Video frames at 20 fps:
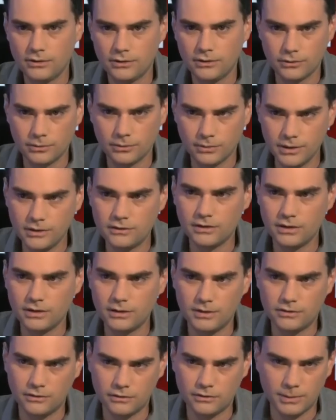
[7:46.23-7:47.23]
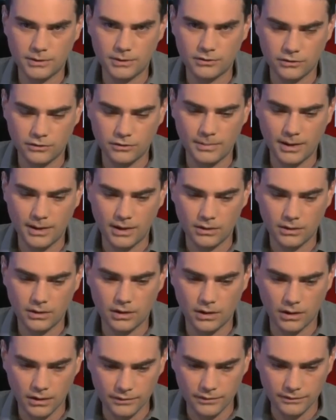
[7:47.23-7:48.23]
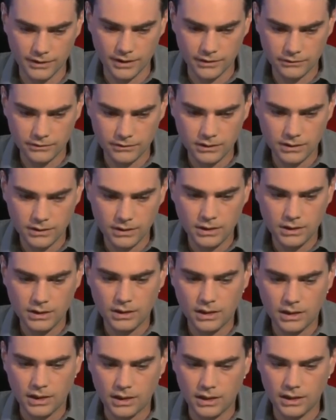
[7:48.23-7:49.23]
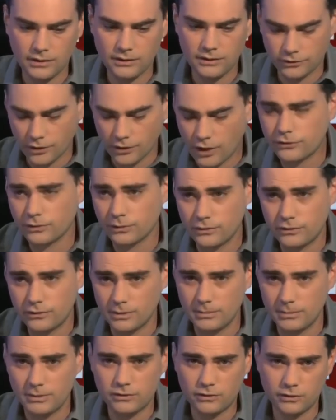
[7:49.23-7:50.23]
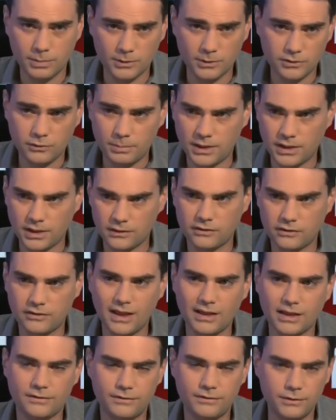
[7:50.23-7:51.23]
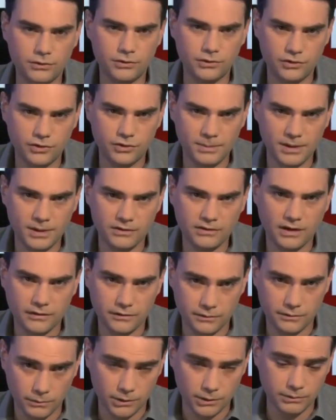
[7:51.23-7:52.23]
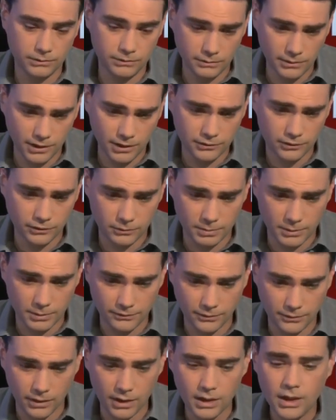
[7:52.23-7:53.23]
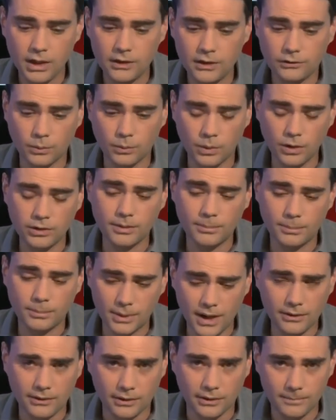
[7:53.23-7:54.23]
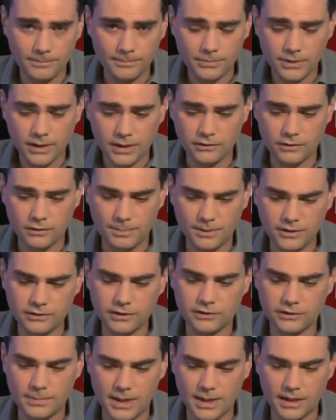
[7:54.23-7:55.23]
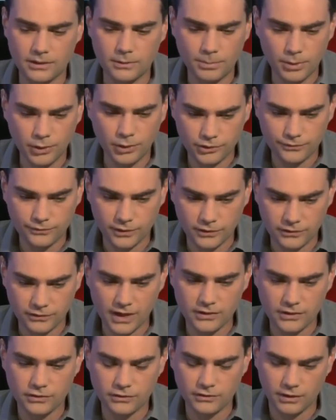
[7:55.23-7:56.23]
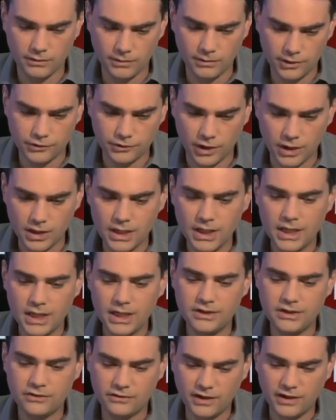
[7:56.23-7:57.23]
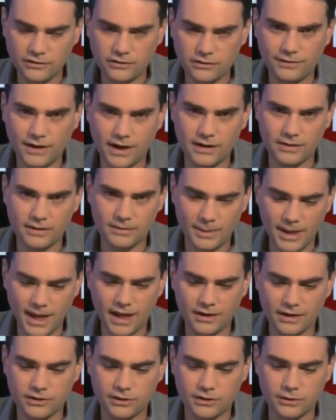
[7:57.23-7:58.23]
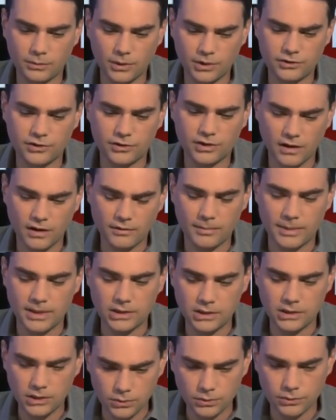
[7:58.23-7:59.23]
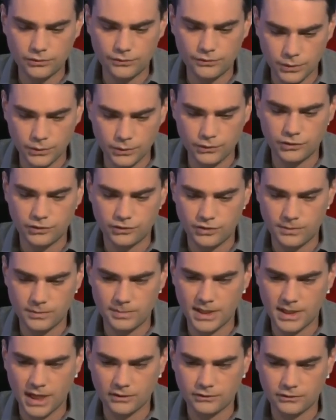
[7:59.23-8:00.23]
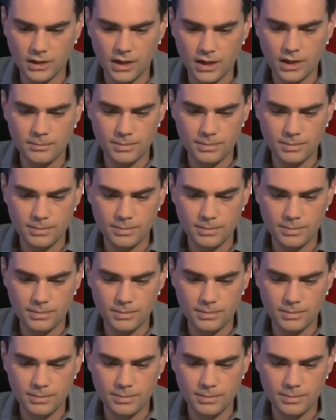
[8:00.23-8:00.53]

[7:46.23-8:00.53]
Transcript: There's a reason to be suspicious about all of this. There's also reason to be suspicious because it's not like Fusion GPS hasn't worked with the Russians before. So William Browder is a businessman who pushed for sanctions on Russia. He's testified in the past that the Russian government used Fusion GPS